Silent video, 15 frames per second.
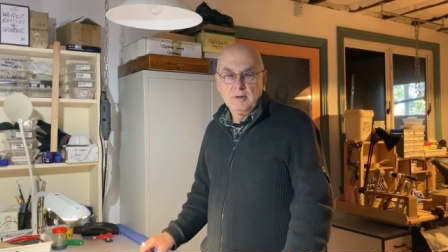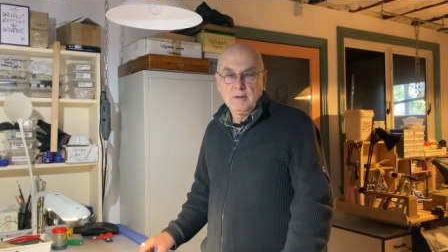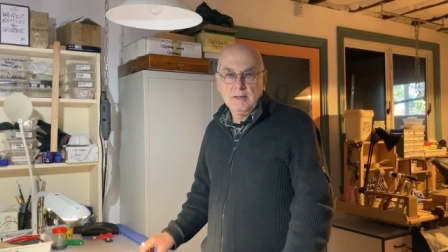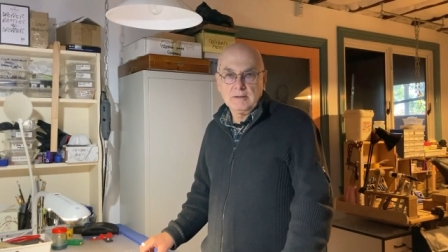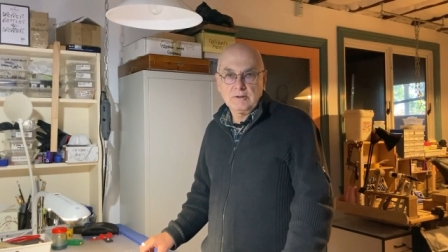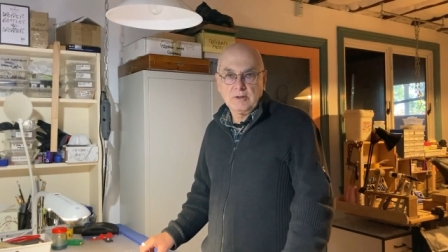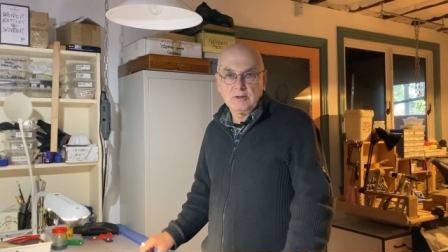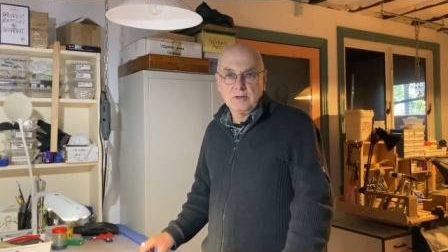And
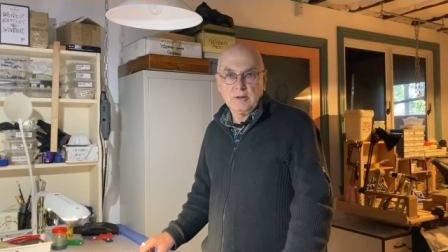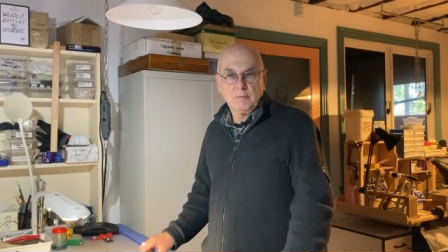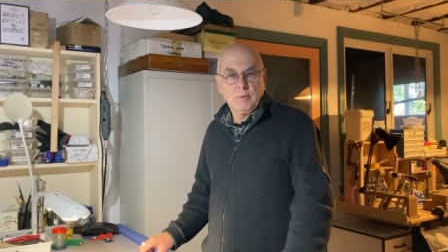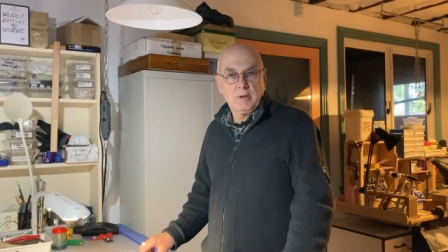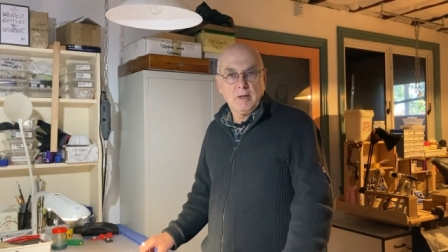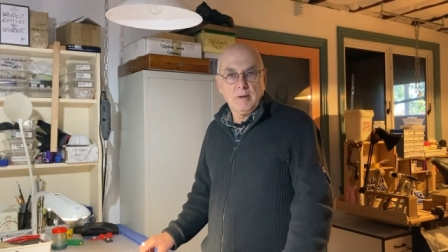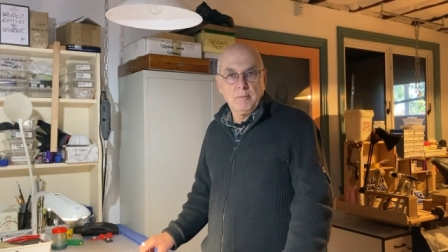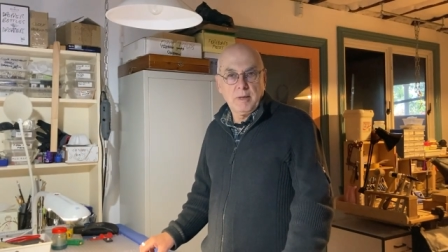as I said, we're
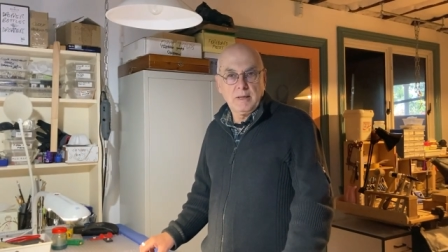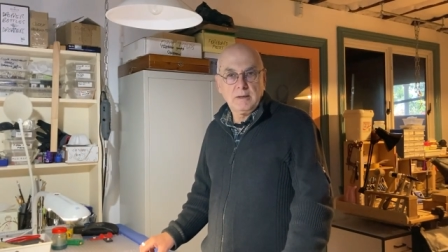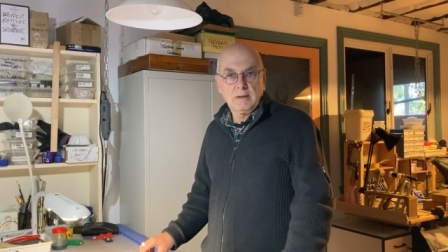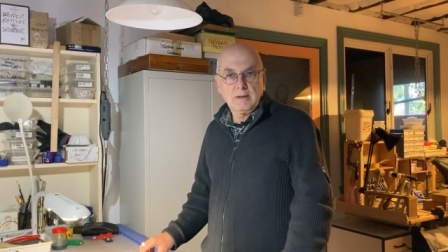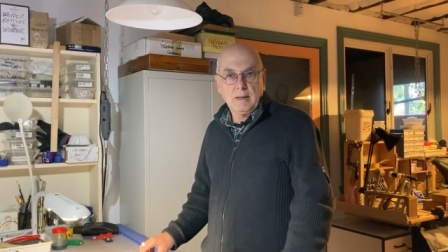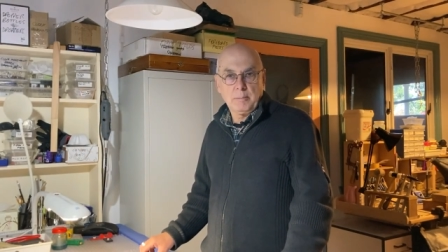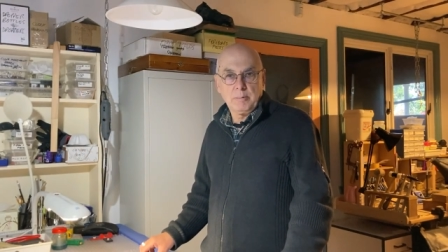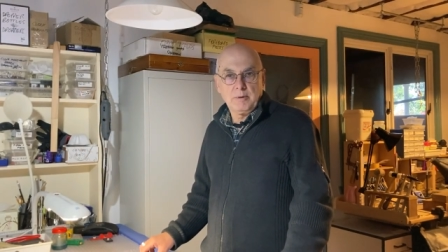going to make
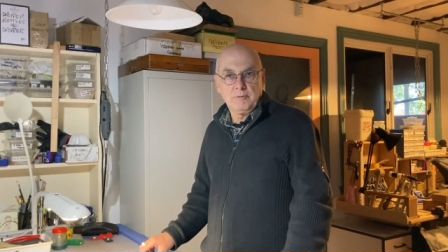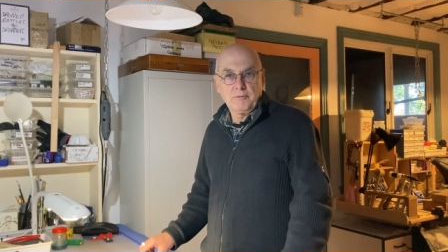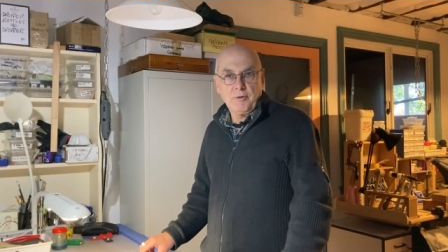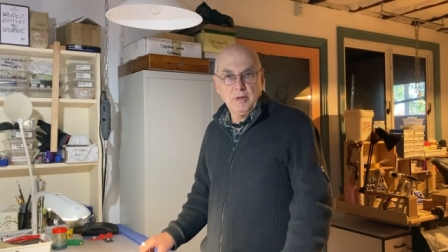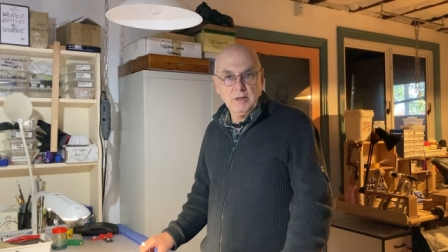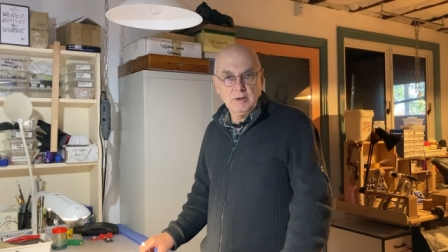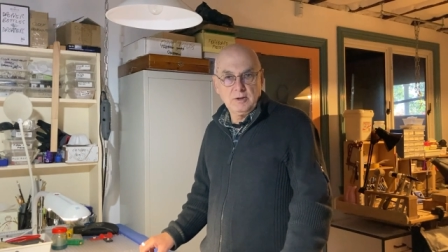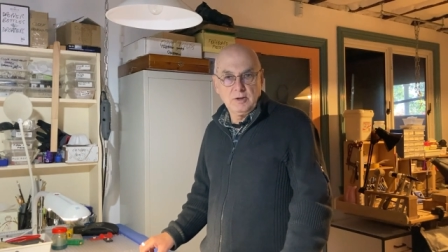a couple of
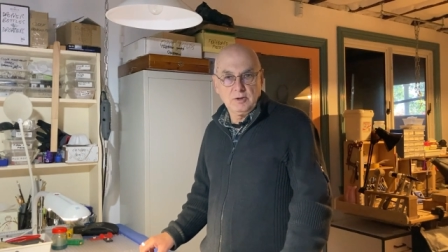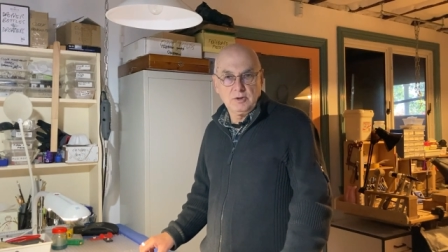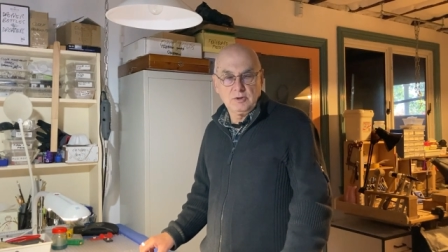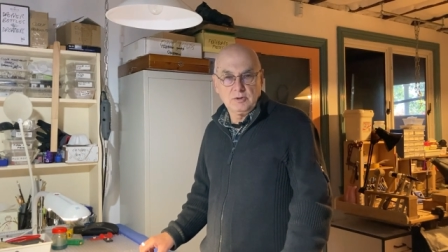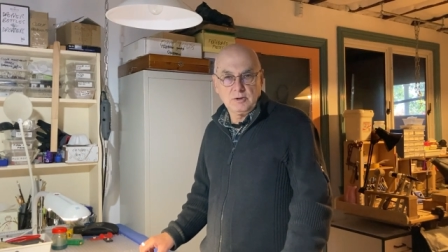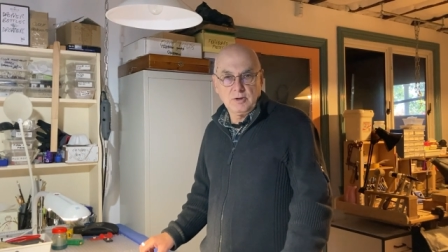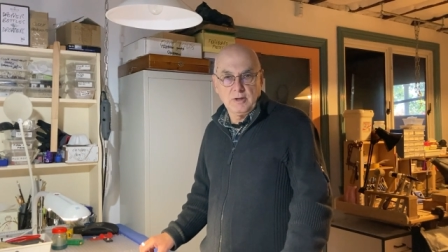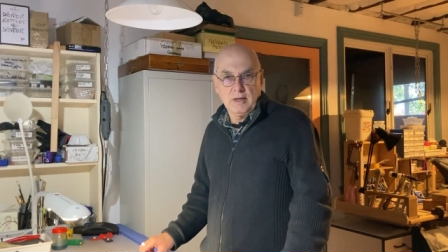trinket
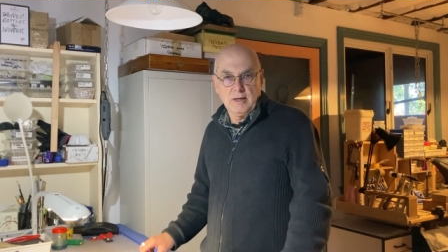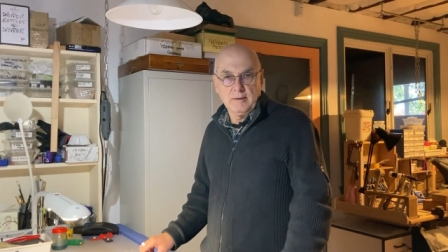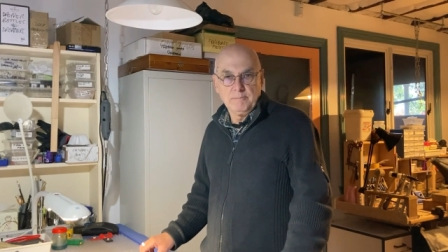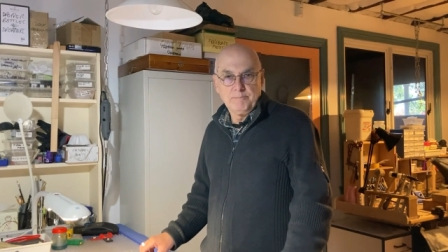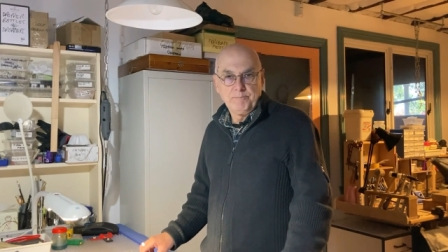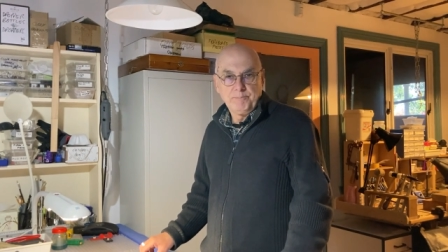dishes today.